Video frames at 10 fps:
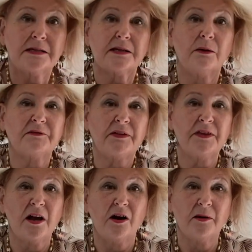So I've done
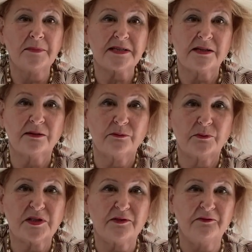the arms,
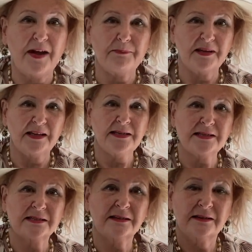which are
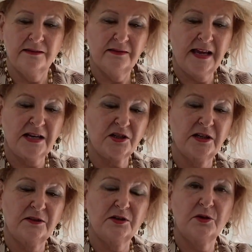fabulous. They
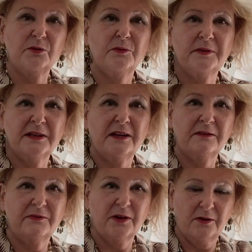actually do, you
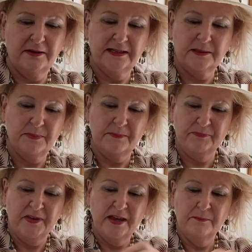know, they are a little
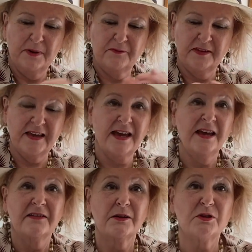bit puffy there.
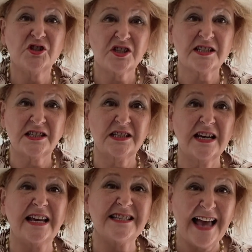They're just
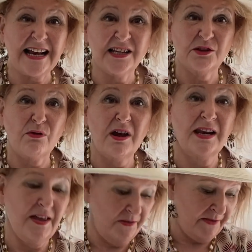exactly the right
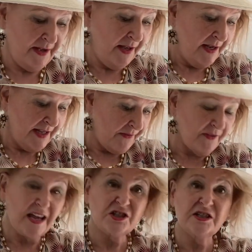length. I
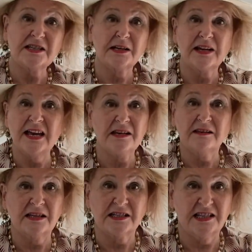haven't actually done
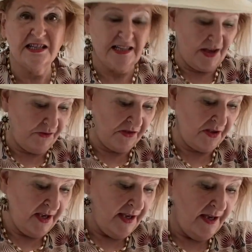anything to this length.
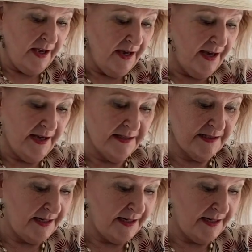And